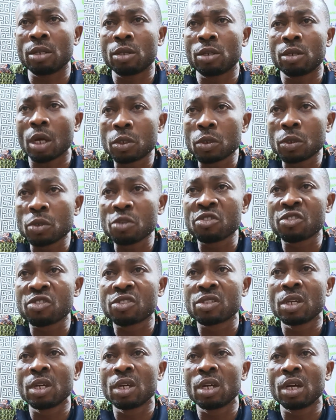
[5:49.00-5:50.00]

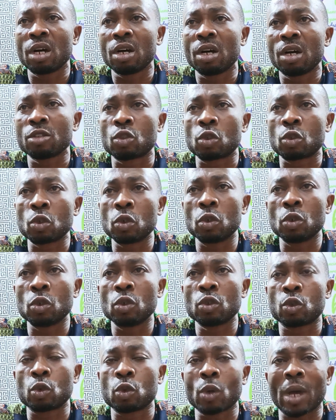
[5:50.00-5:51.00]
doodles
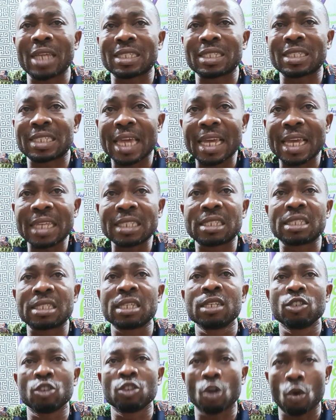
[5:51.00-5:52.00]
to accent
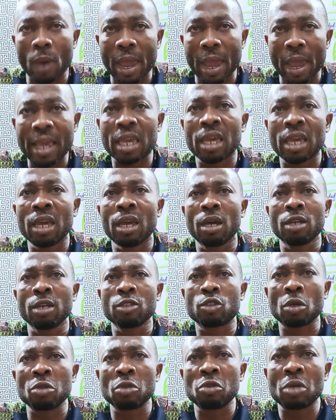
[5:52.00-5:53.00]
your work.
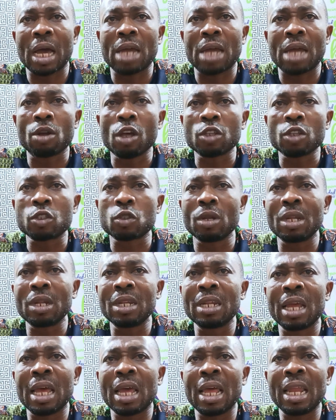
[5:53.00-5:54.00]
So you can also
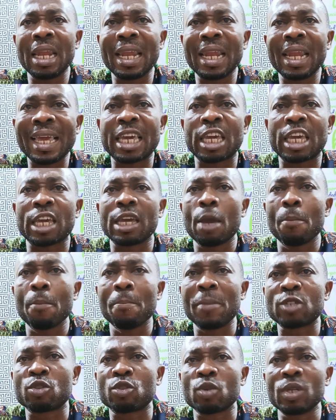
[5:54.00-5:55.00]
link
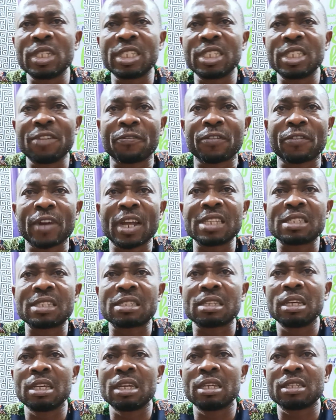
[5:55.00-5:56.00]
between
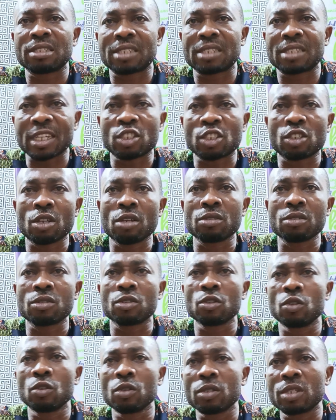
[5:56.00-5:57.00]
different
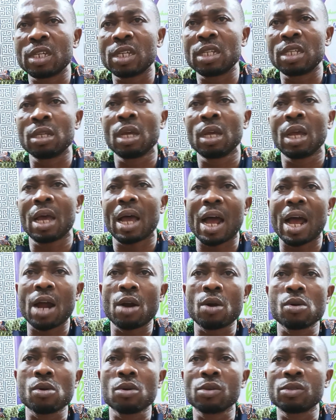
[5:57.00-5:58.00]
sections using
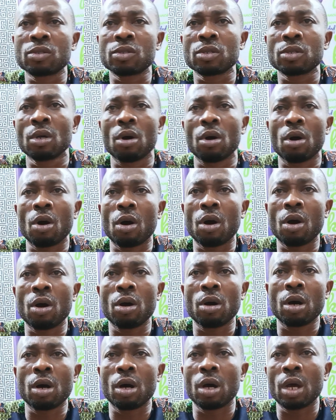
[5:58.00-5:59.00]
arrows
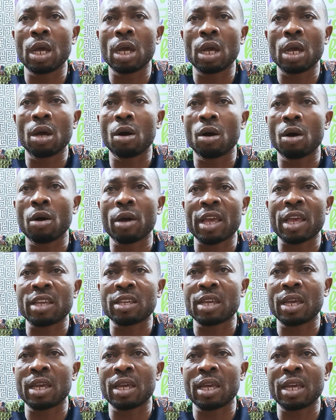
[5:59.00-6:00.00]
or
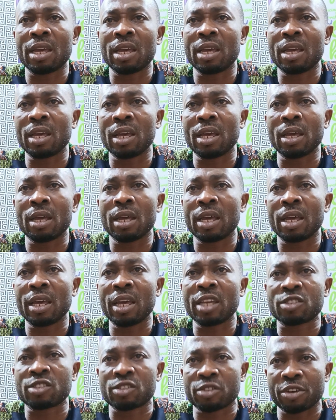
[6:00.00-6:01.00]

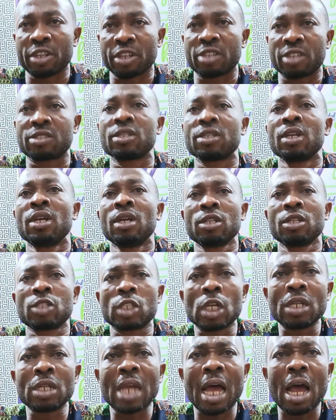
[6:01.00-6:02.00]
asterisks.
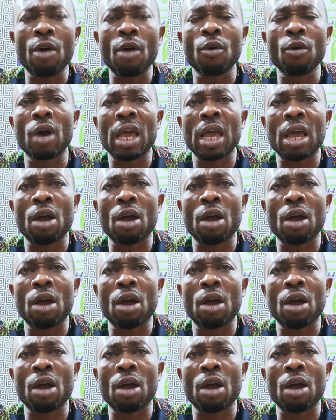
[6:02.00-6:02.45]
So now